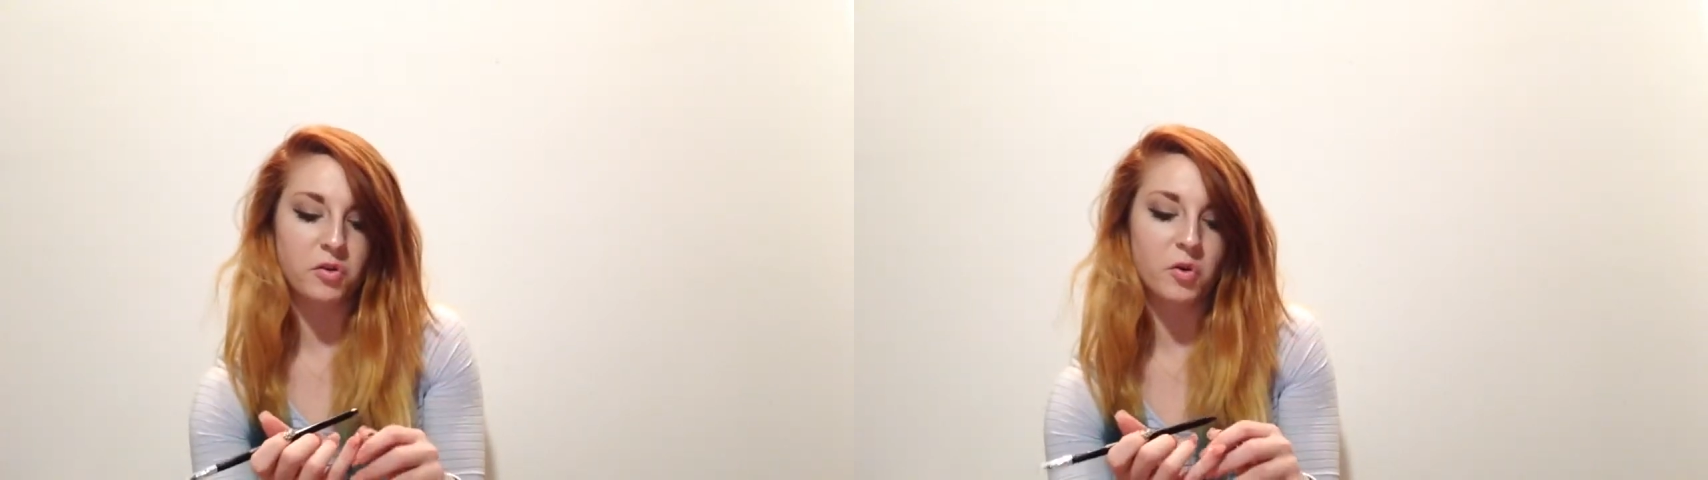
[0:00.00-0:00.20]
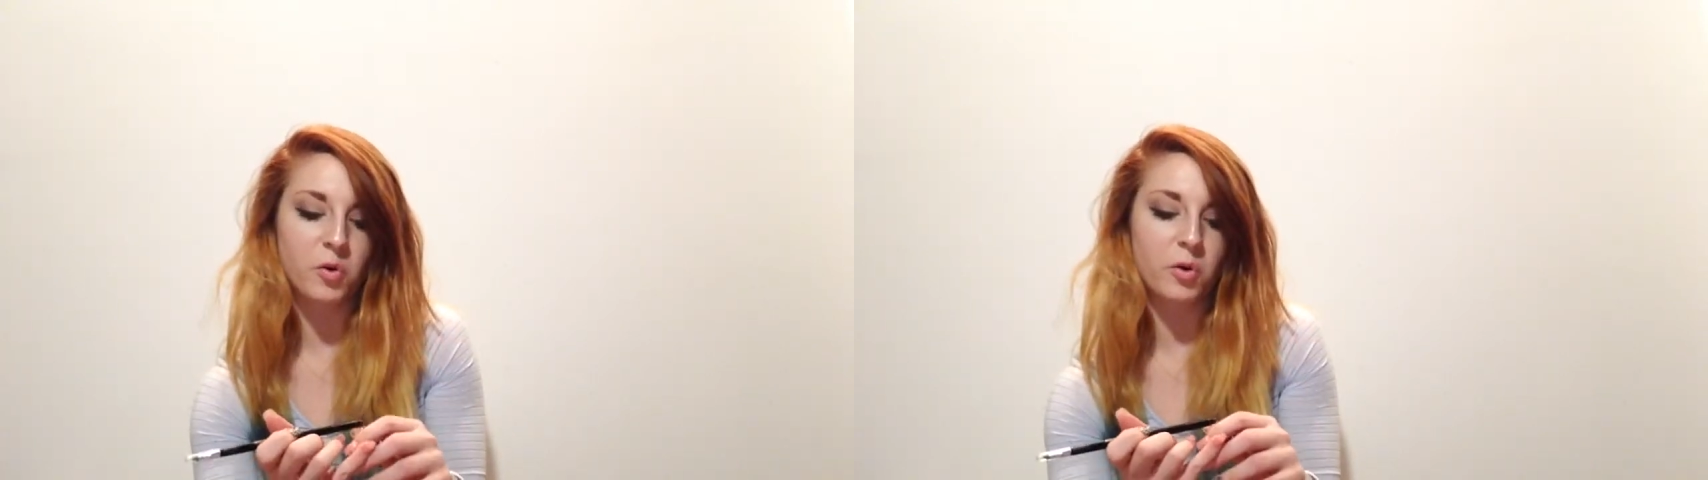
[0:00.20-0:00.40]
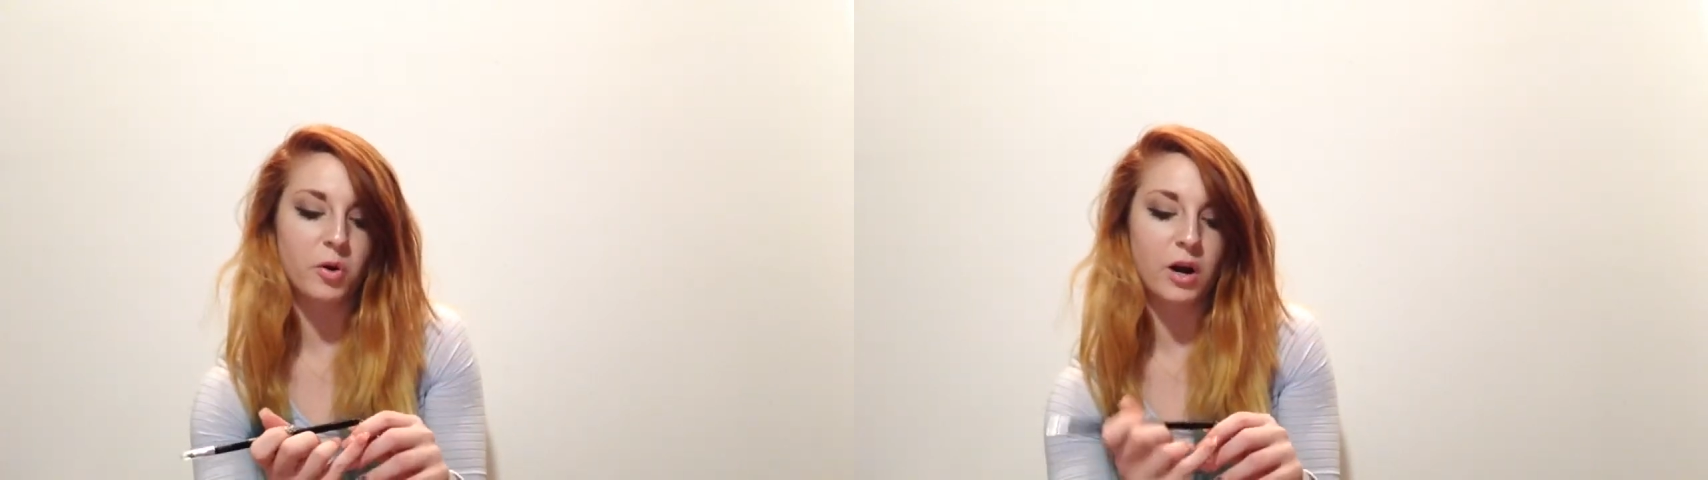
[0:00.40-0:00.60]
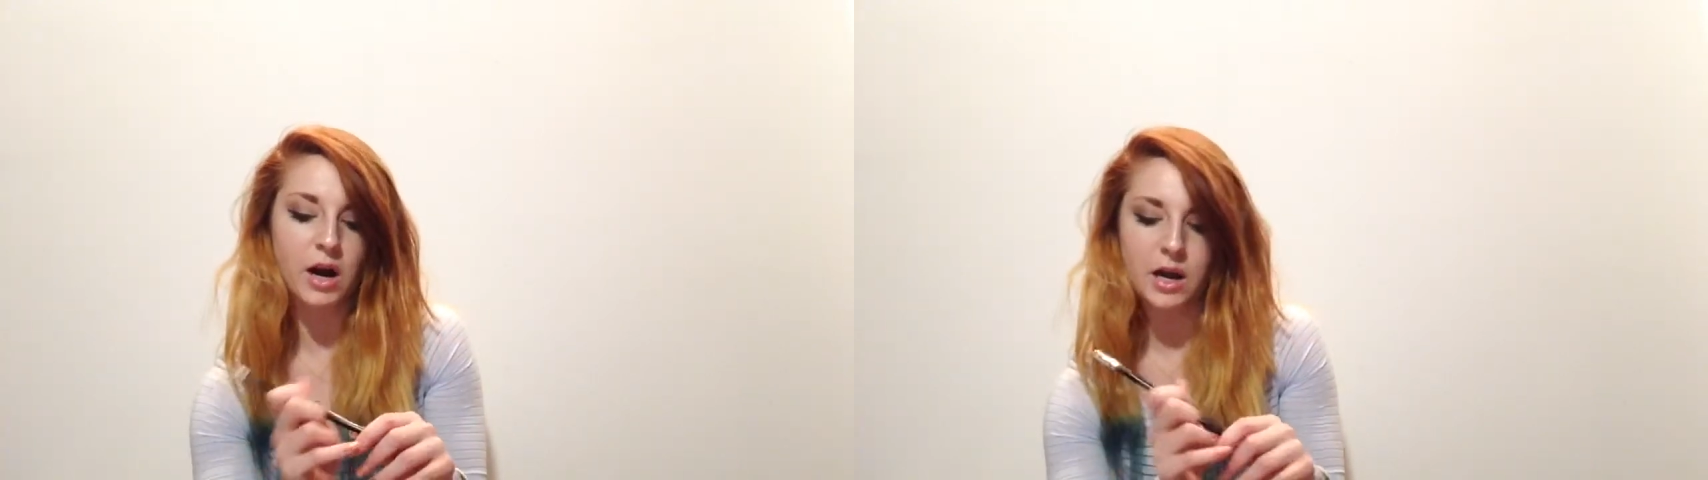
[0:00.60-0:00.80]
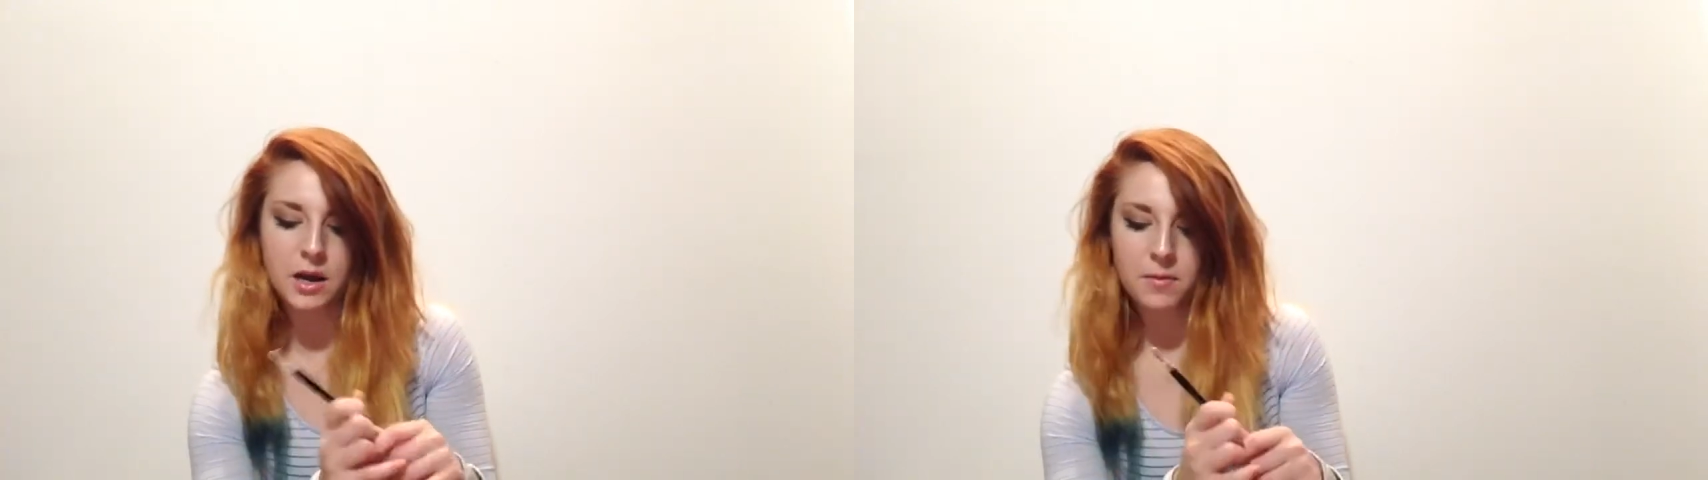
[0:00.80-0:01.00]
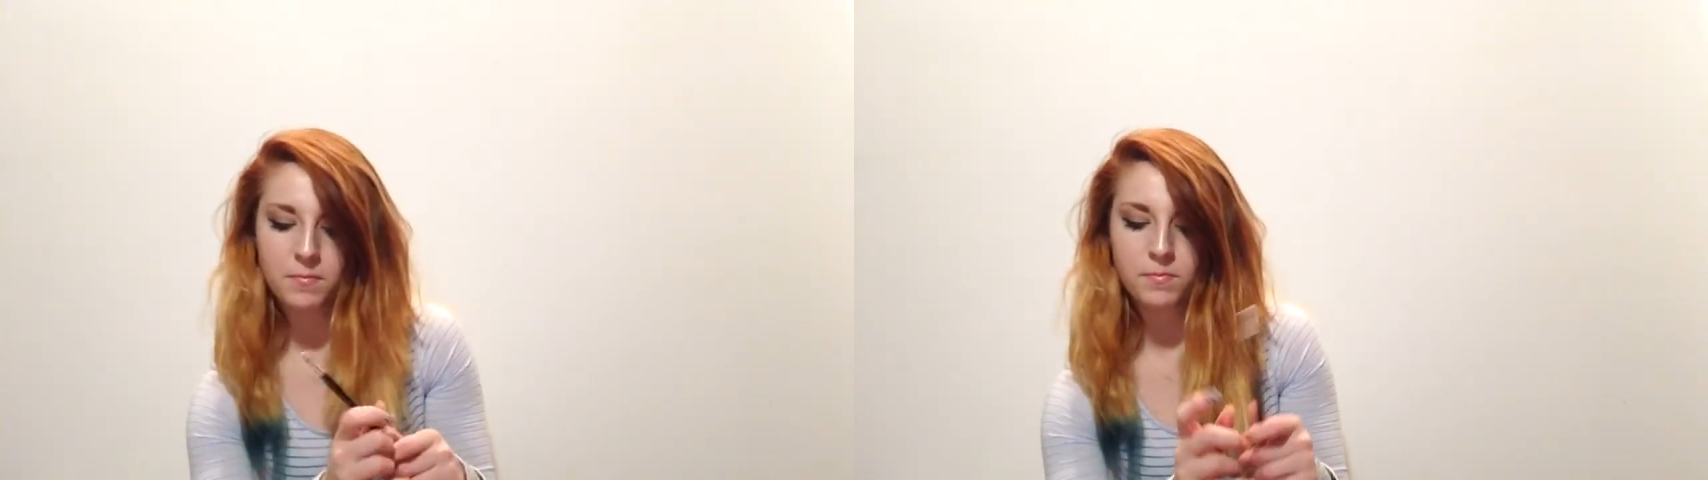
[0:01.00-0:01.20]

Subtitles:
or I